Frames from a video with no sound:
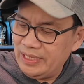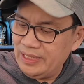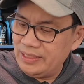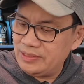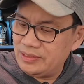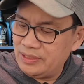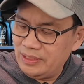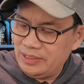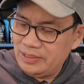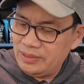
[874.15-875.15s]
aged
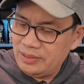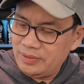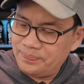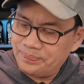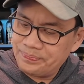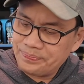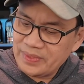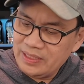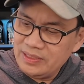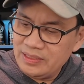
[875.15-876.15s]
in
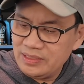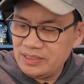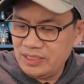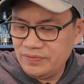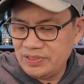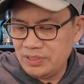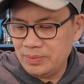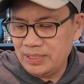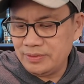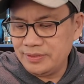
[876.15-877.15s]
Zinfandel
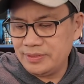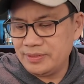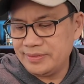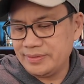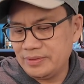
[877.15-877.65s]
bottles.